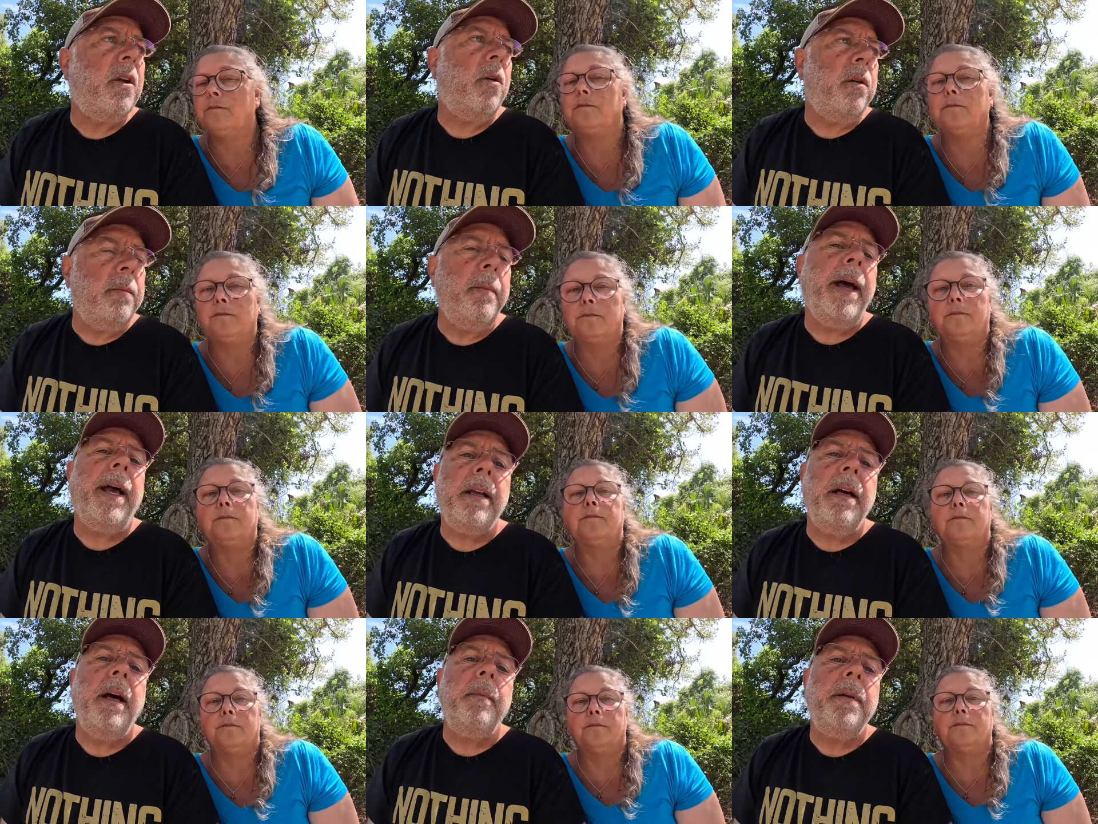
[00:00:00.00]
Speaker 1: going back
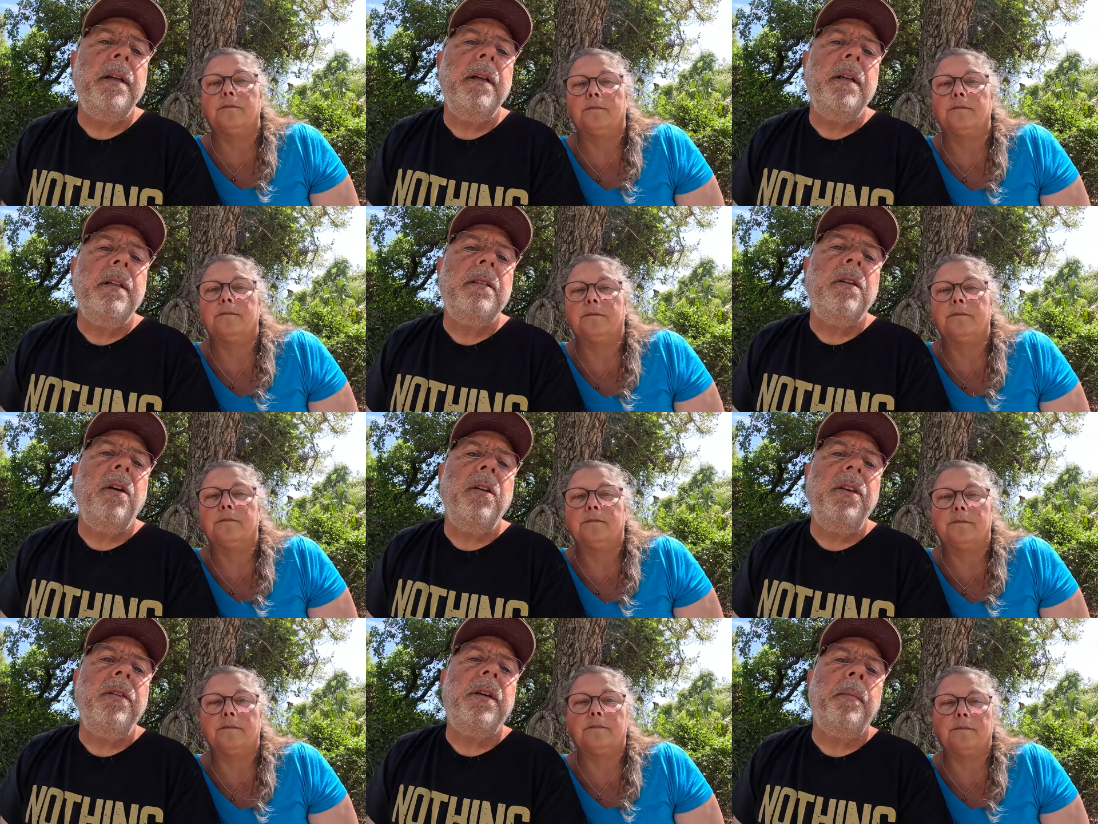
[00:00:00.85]
up. So
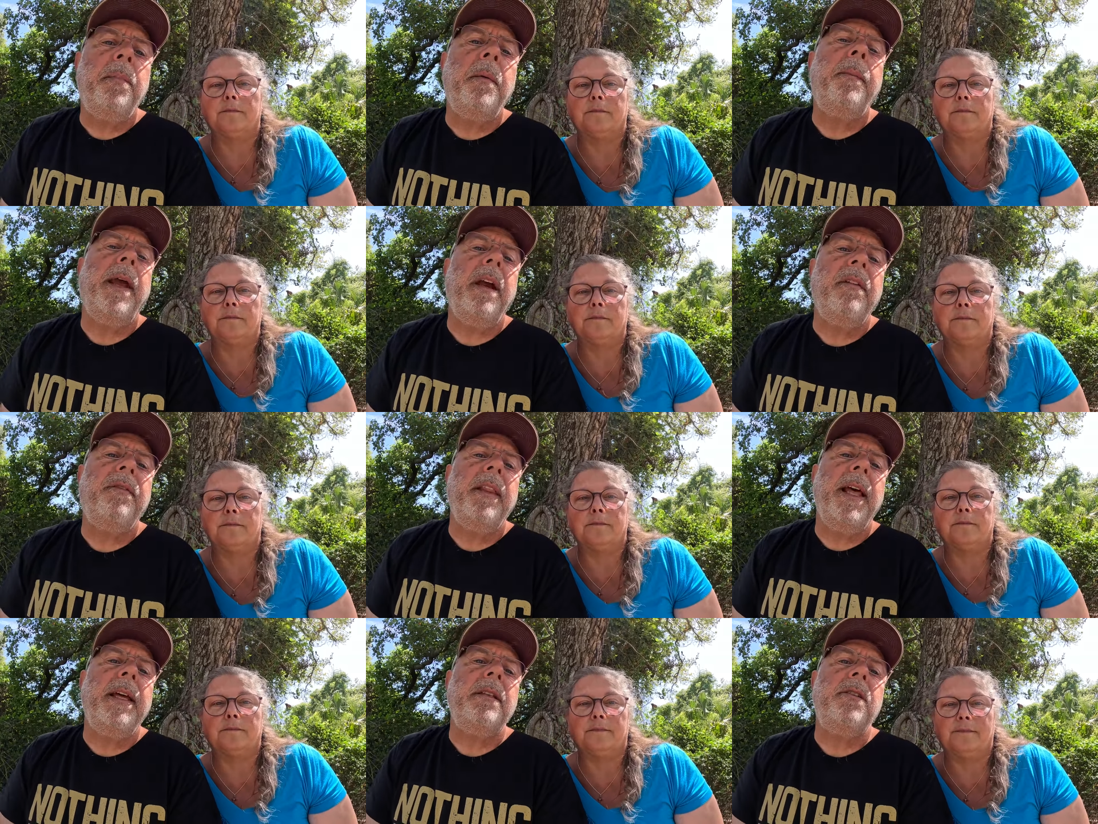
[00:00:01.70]
you can prepare for
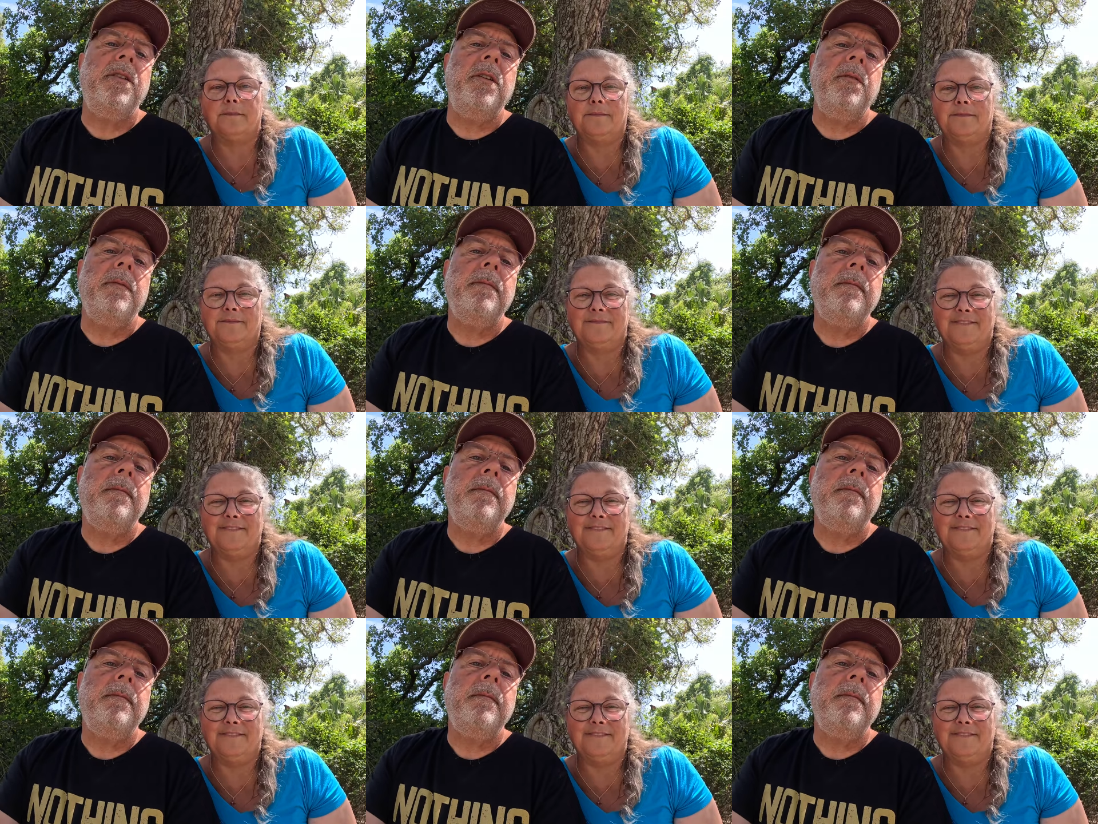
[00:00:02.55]
that too.